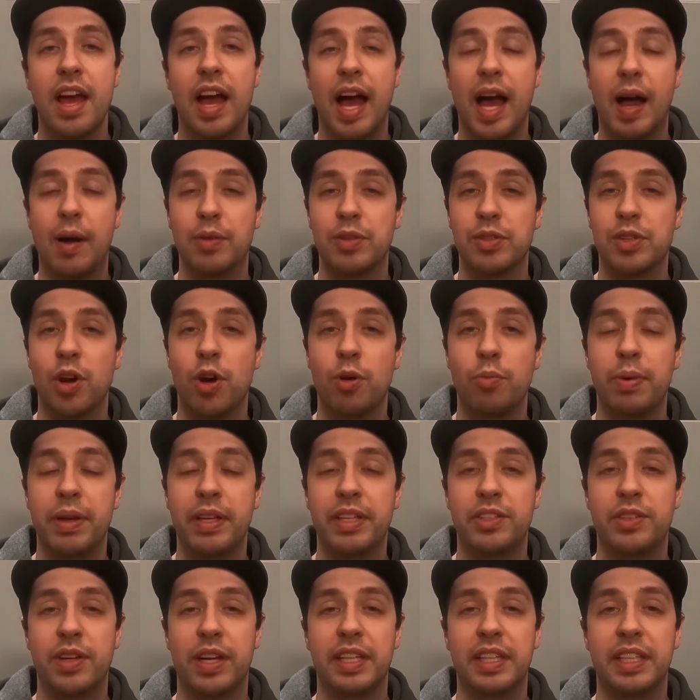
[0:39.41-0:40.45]
I was
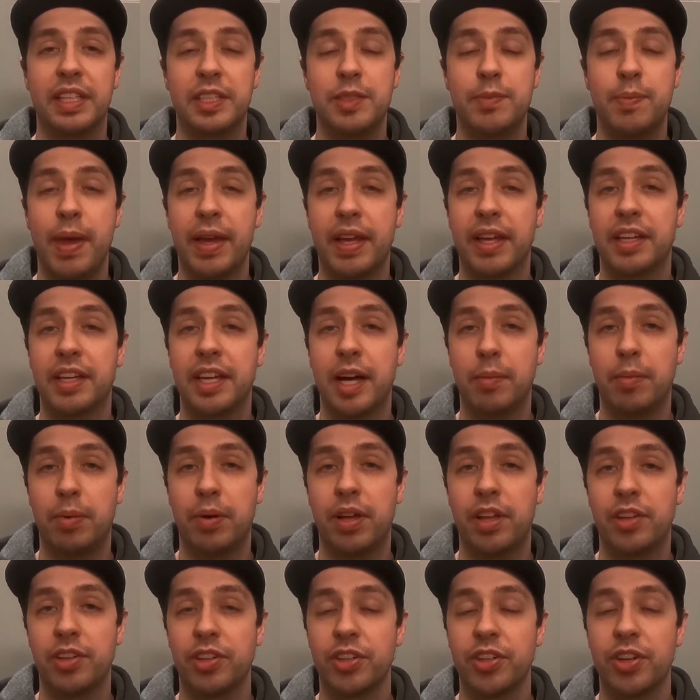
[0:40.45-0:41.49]
hoping to at least make a couple
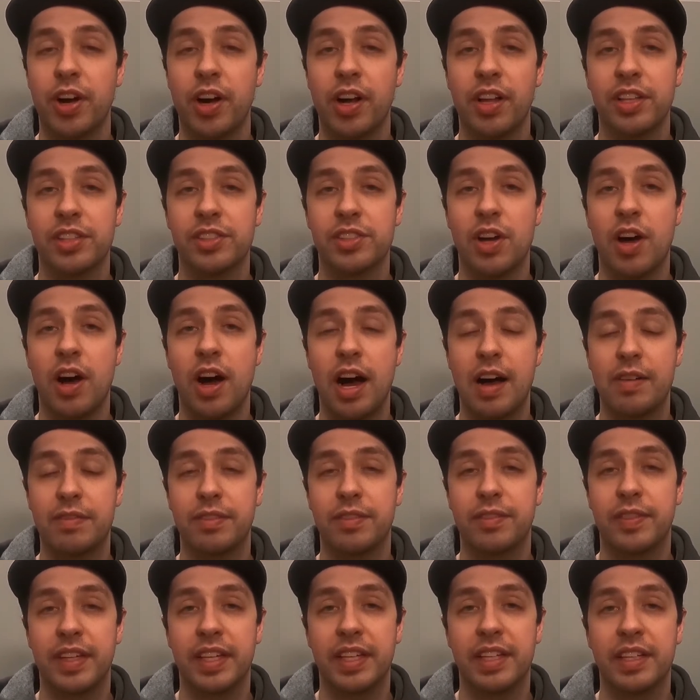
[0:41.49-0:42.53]
$100s off
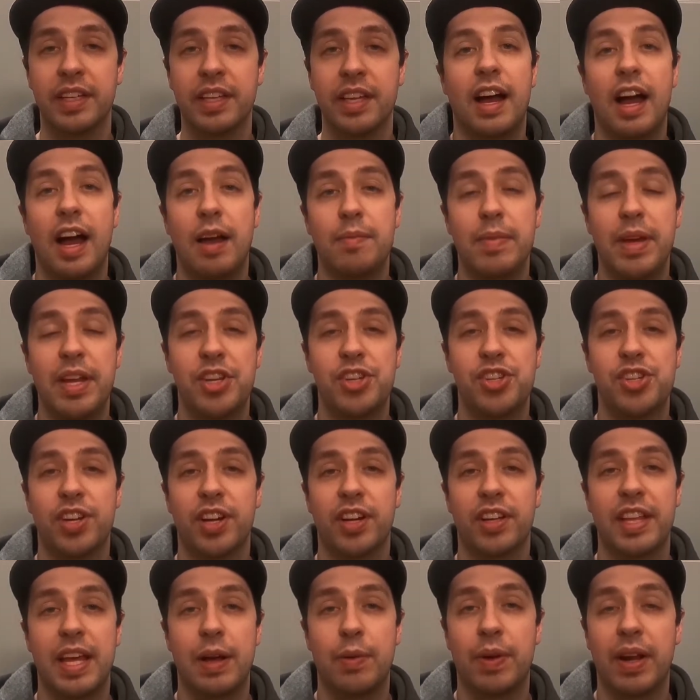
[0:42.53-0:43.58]
of it. I made
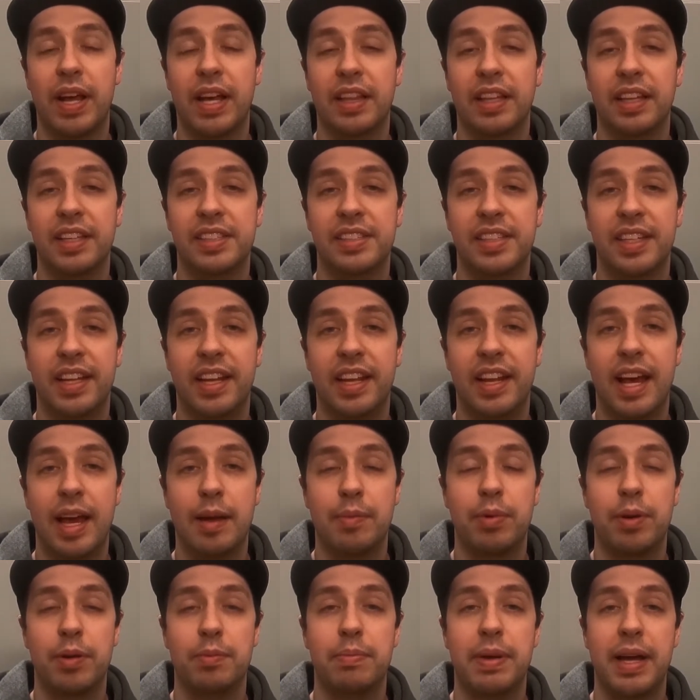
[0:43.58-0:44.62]
sure that when I listed it, I
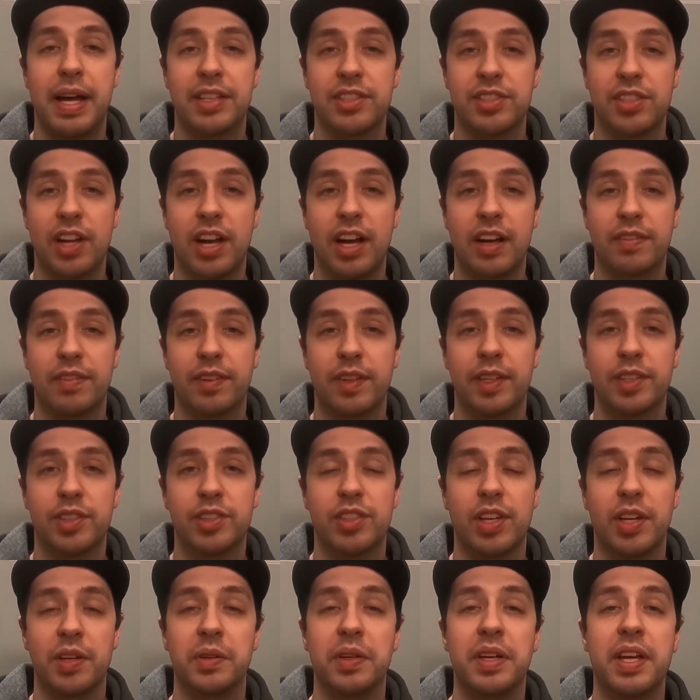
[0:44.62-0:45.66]
put best offer.
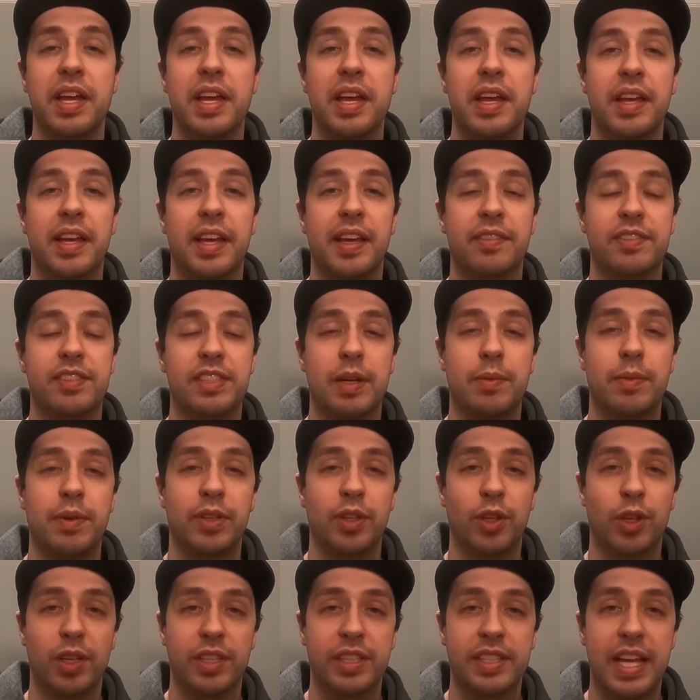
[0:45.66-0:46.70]
So if
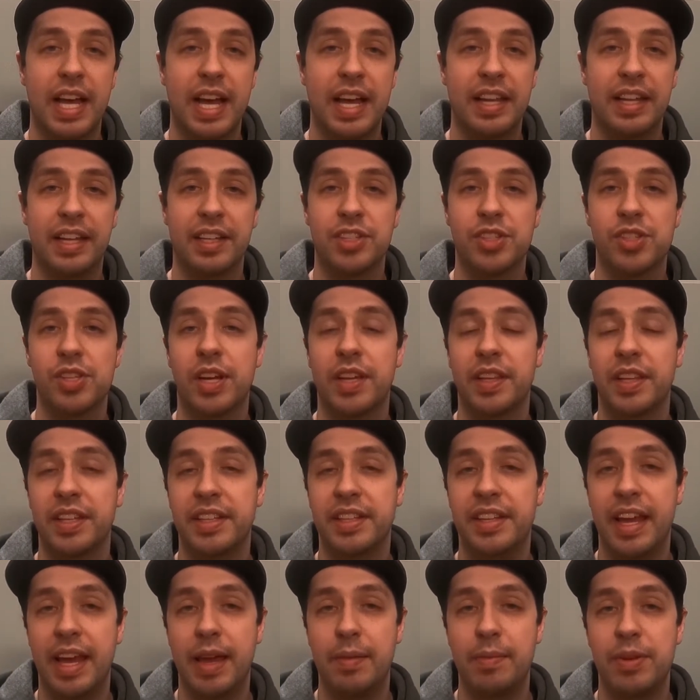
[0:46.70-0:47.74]
someone looked at it and saw the
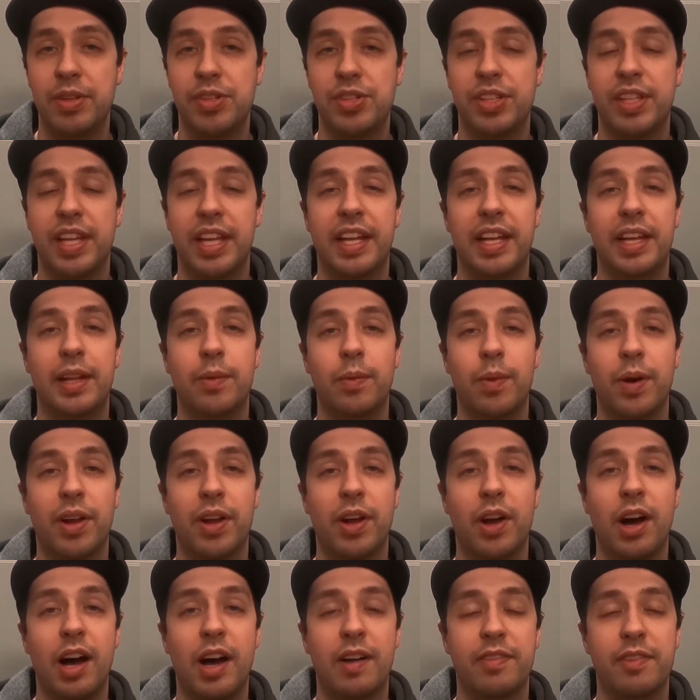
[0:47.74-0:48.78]
damage and they didn't want to
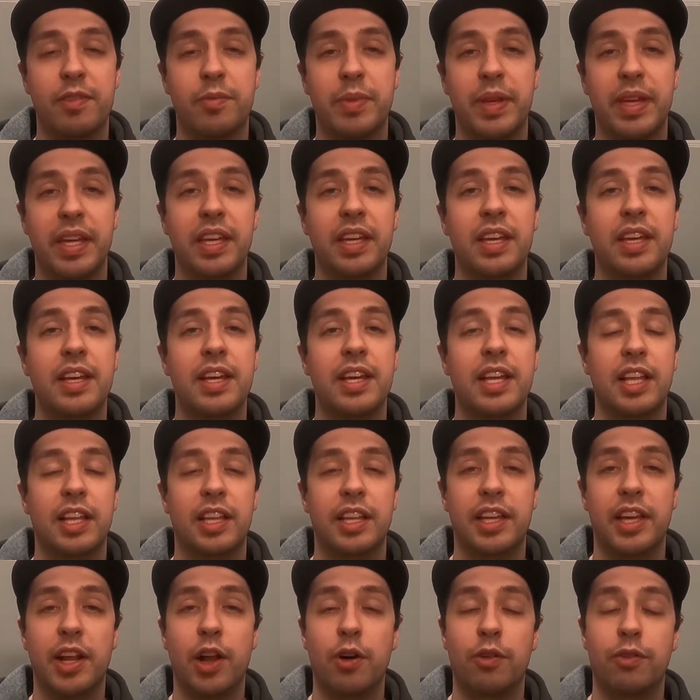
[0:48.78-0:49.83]
offer me,
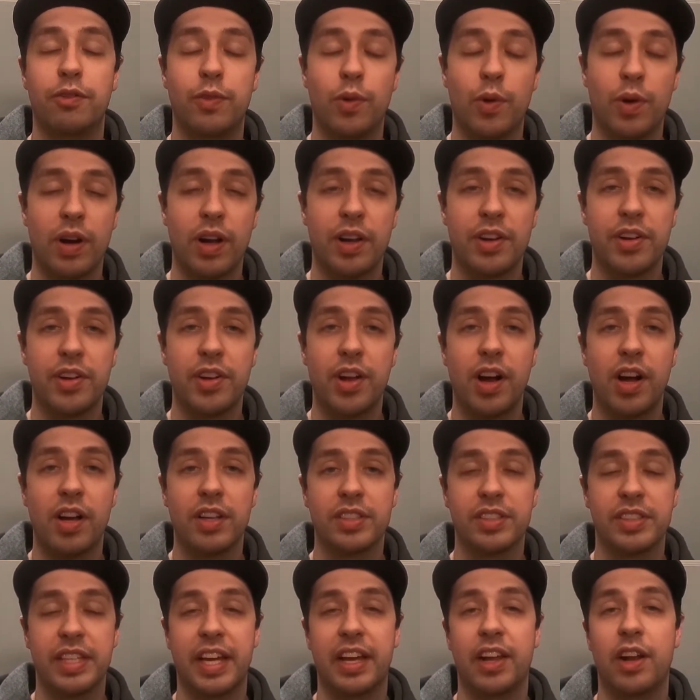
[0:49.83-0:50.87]

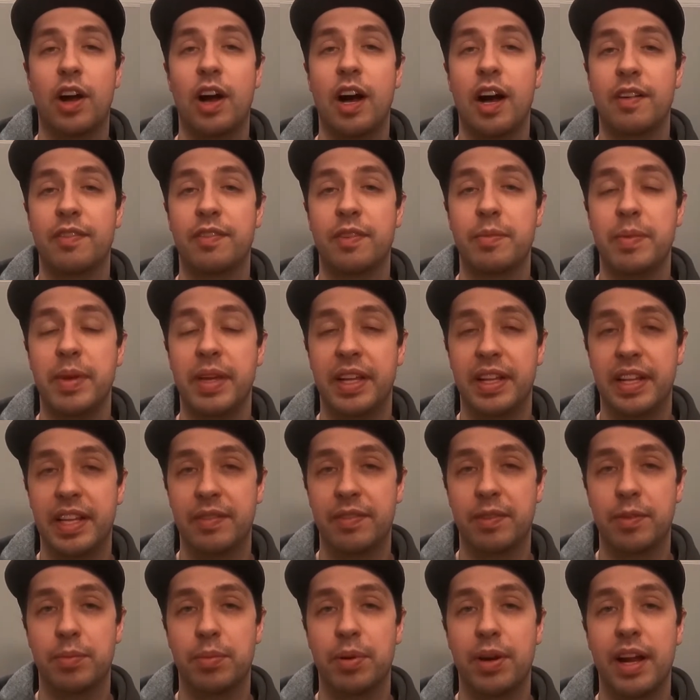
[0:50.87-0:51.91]
$400, they could offer me a
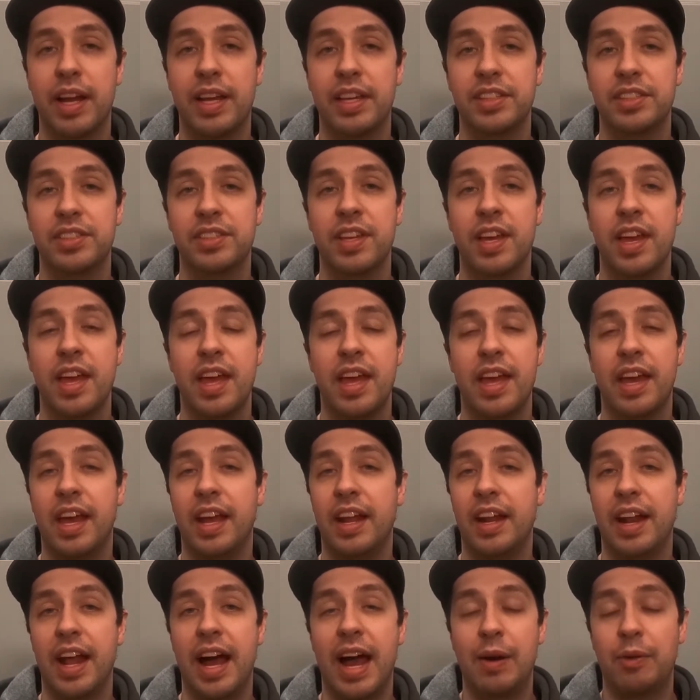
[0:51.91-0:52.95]
different price
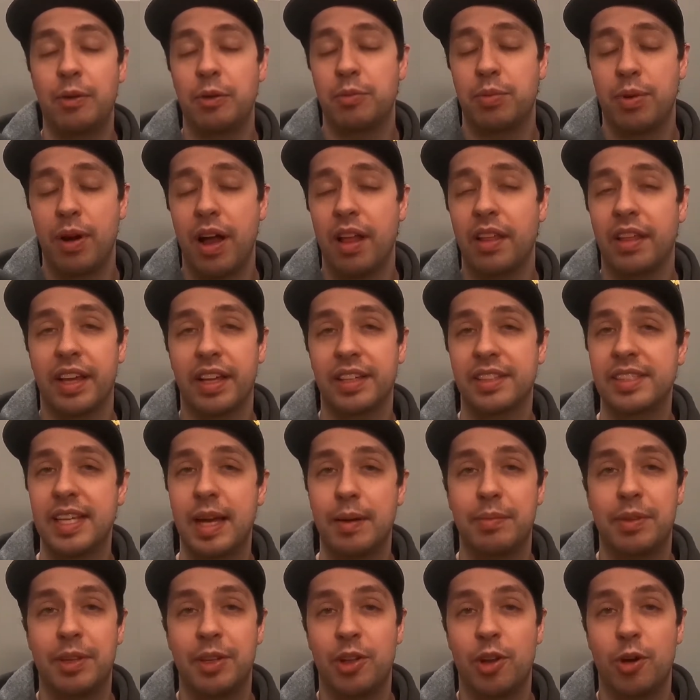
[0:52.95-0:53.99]
and I would probably
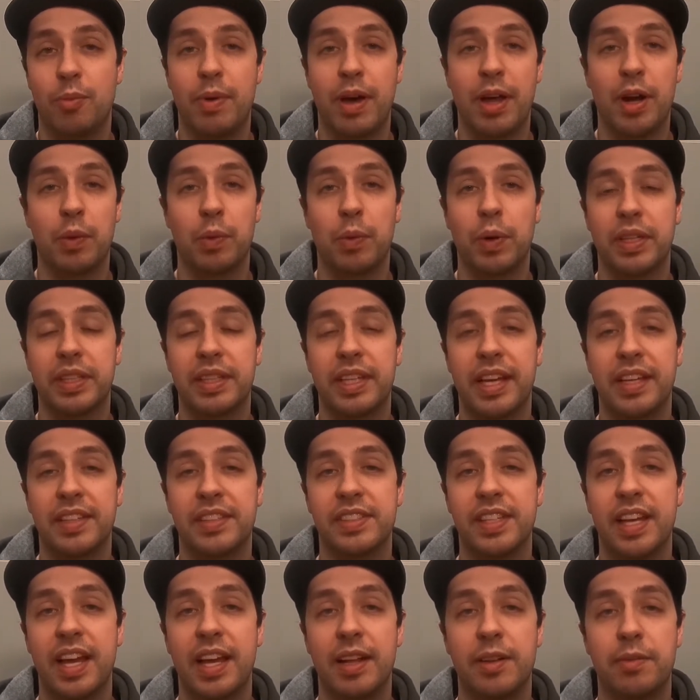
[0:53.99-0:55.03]
accept it no matter what they
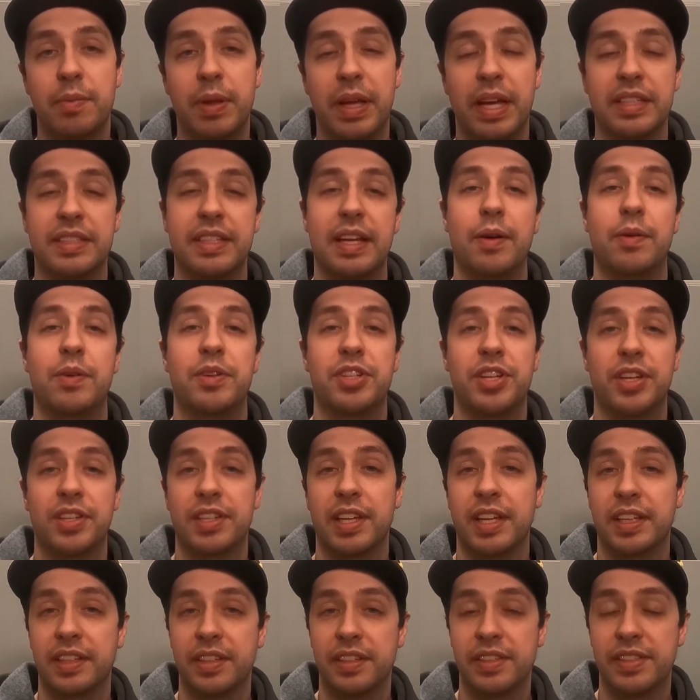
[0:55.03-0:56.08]
said because I would just
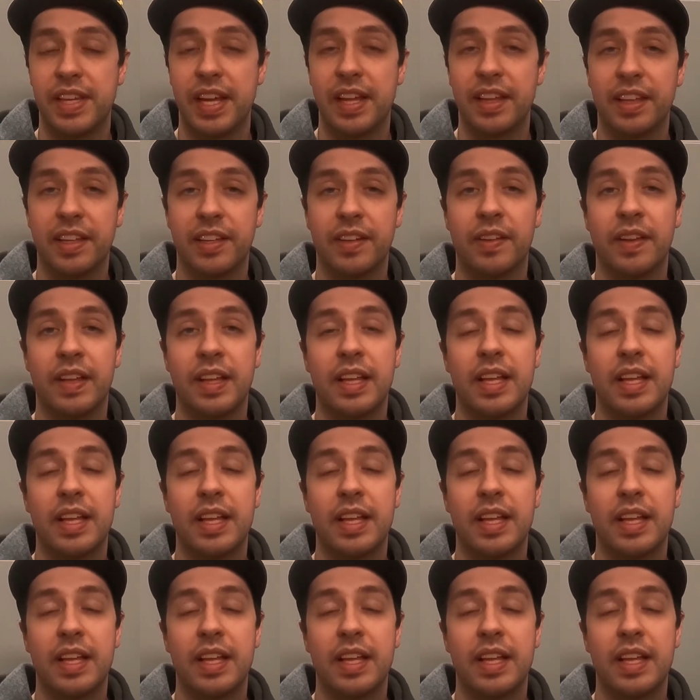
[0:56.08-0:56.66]
like to sell it.